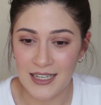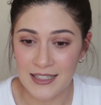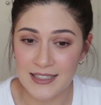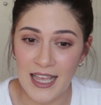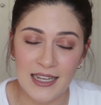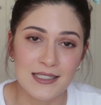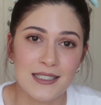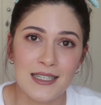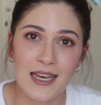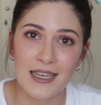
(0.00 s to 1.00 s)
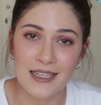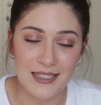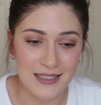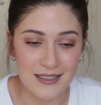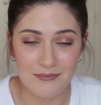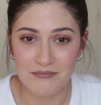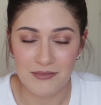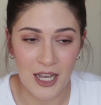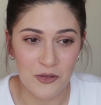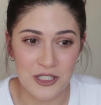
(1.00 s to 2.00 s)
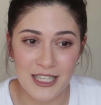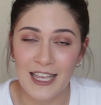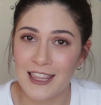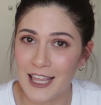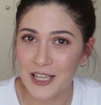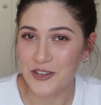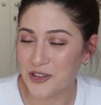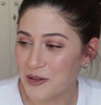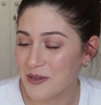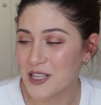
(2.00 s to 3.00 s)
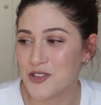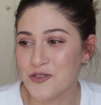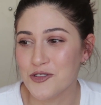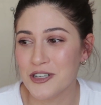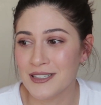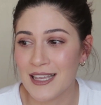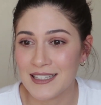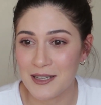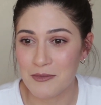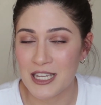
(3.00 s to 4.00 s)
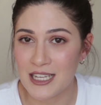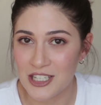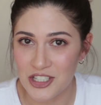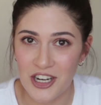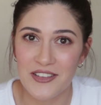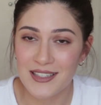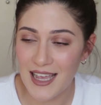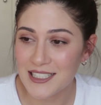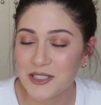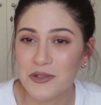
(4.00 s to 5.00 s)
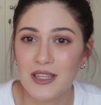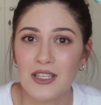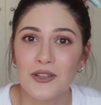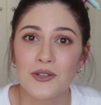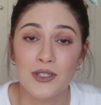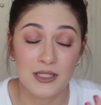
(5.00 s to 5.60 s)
in the taxi. I was like, thank you very much for letting me share the taxi with you.